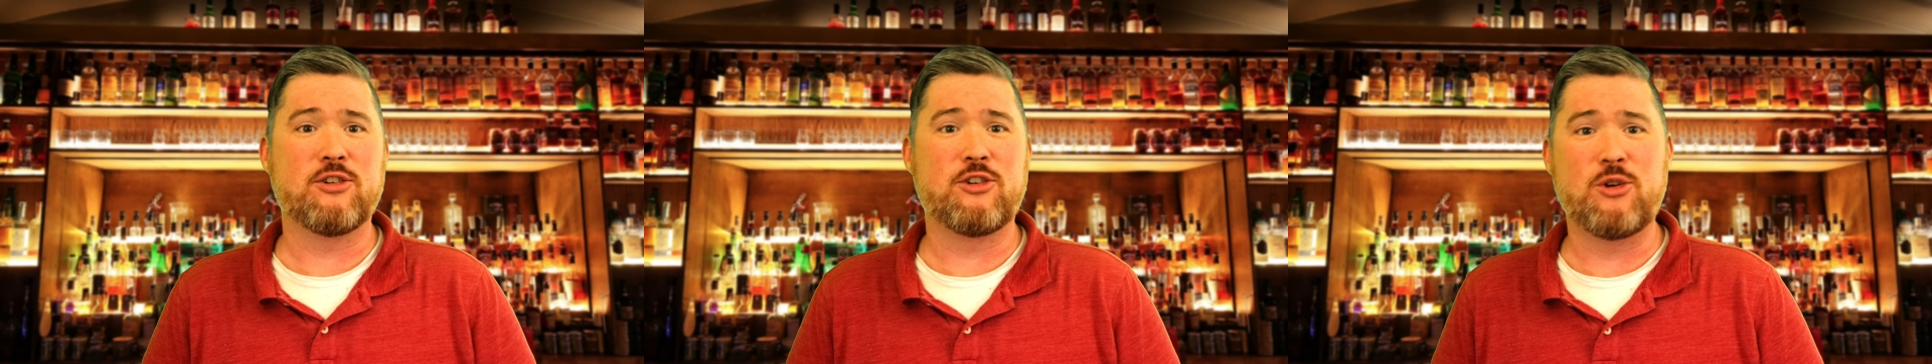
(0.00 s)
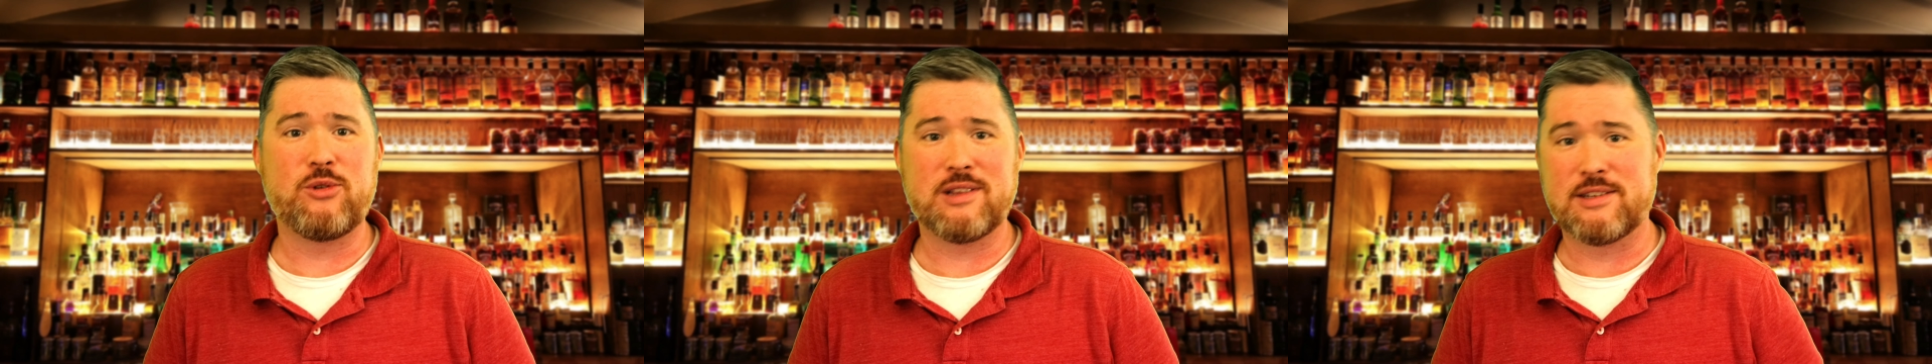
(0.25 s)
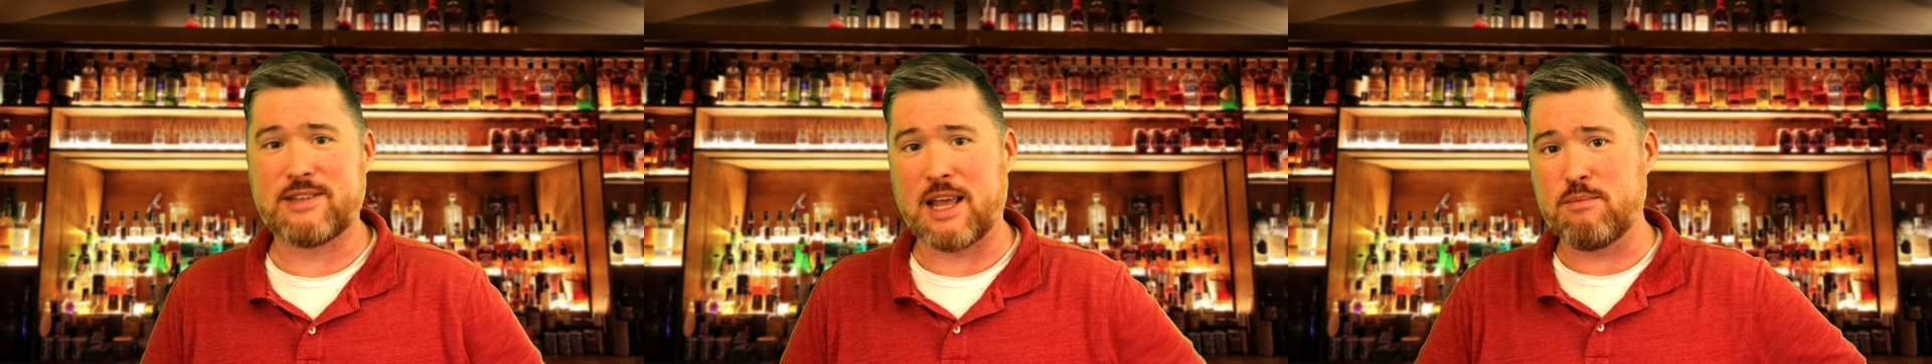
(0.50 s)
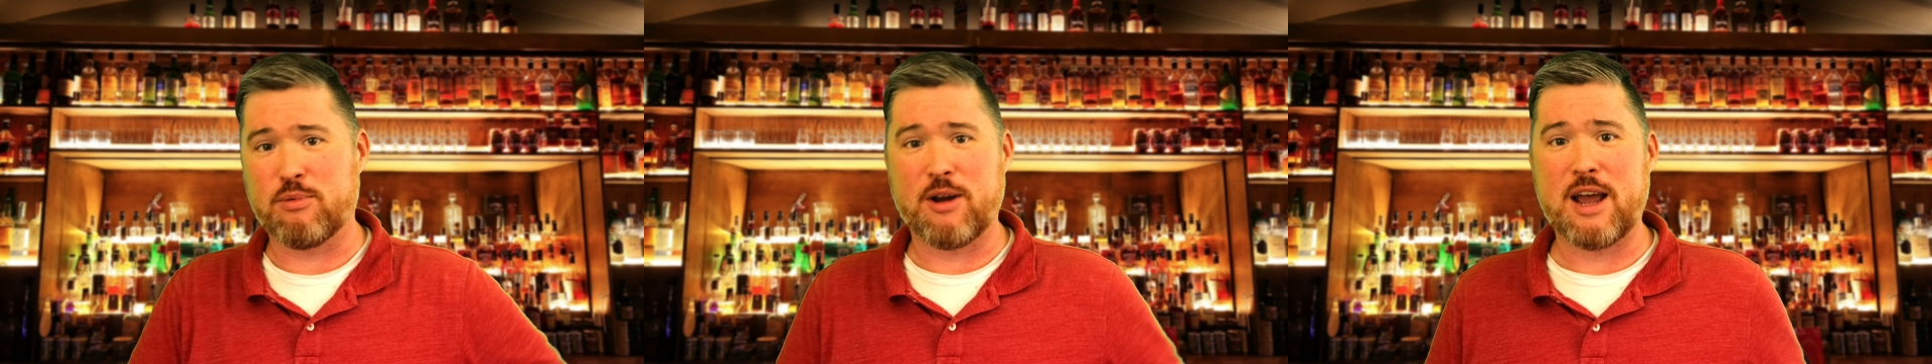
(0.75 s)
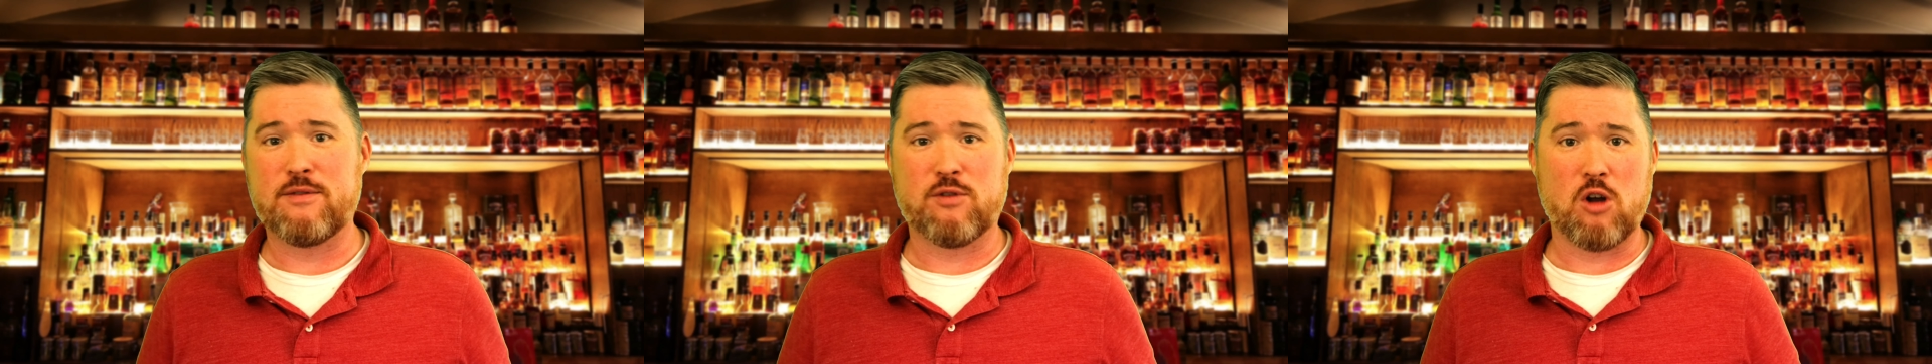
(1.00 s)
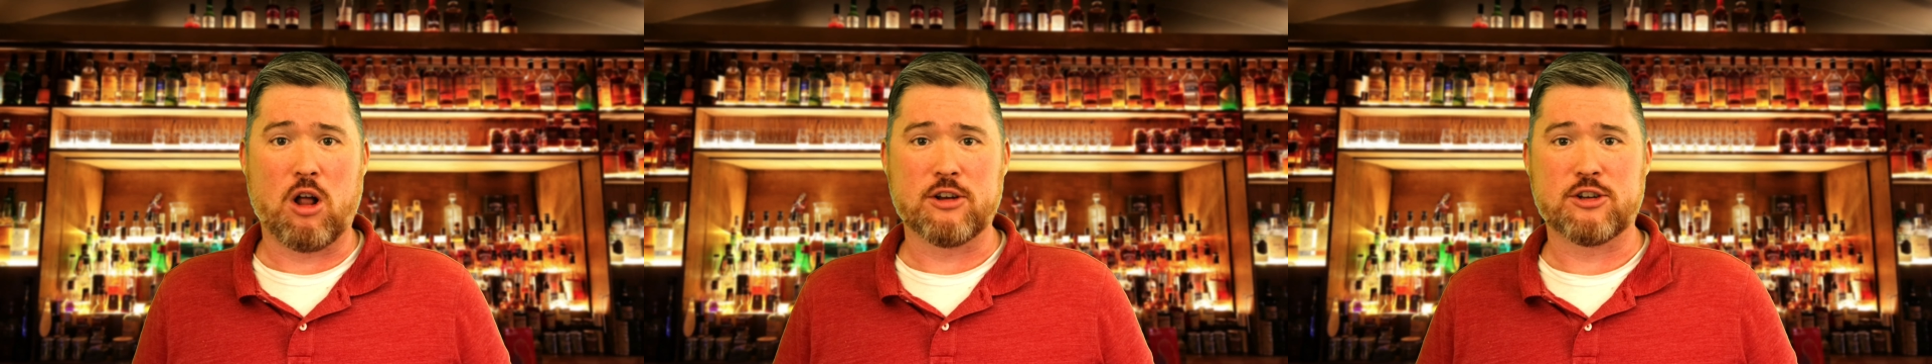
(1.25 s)
using the same brand
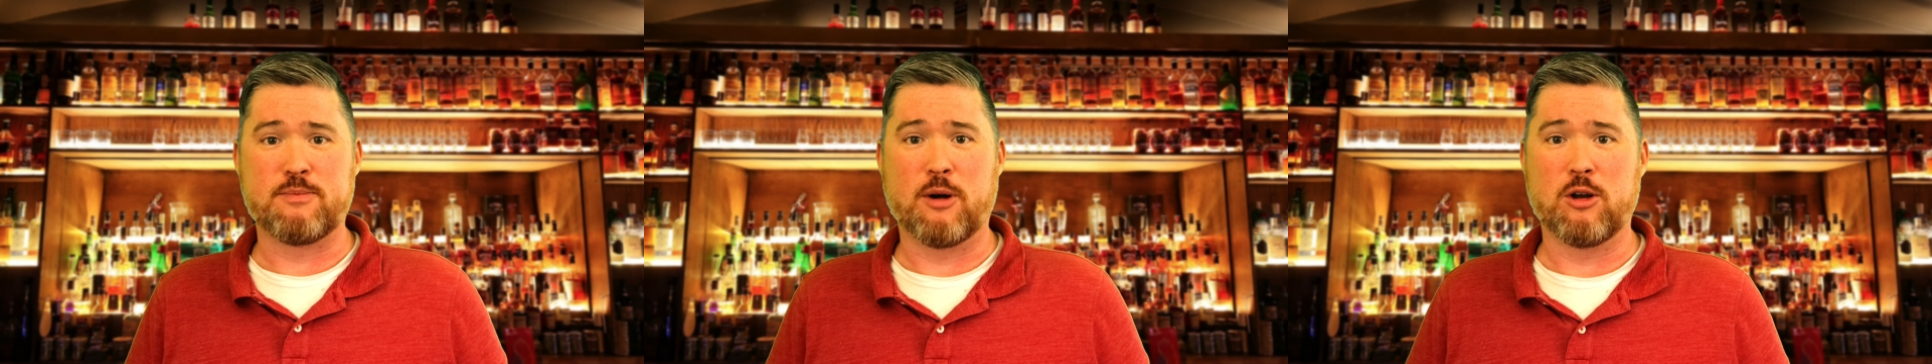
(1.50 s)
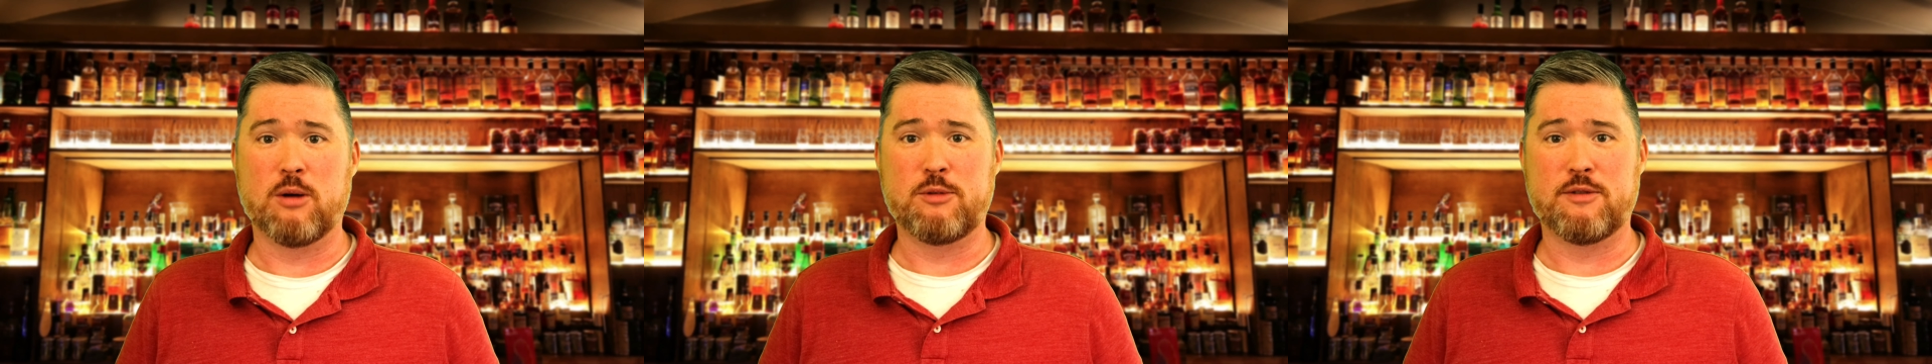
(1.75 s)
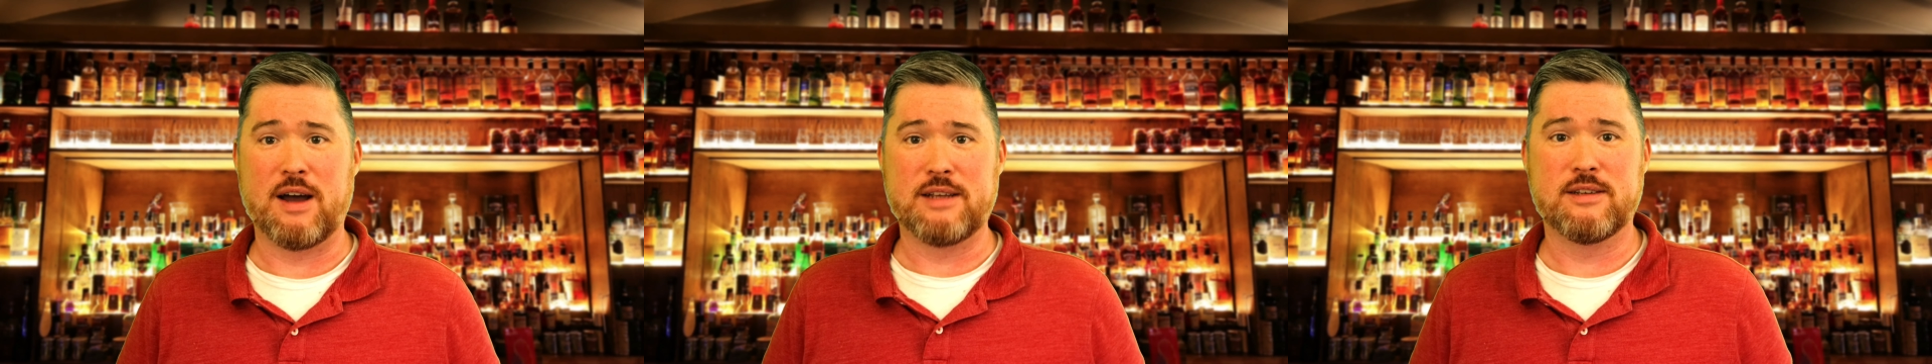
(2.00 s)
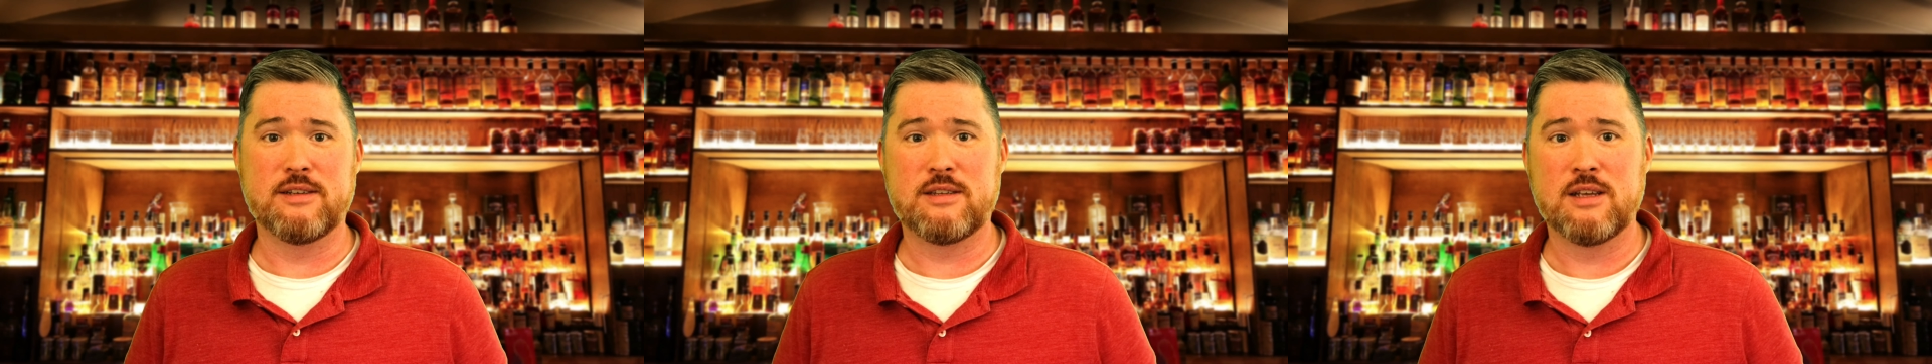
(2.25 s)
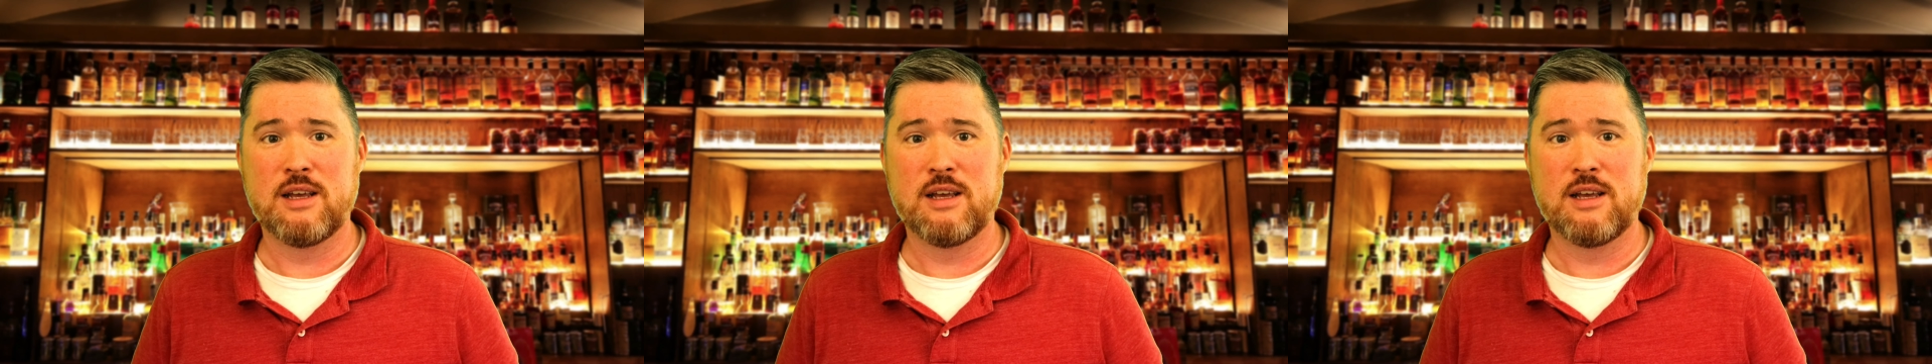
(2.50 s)
for all your smart home devices,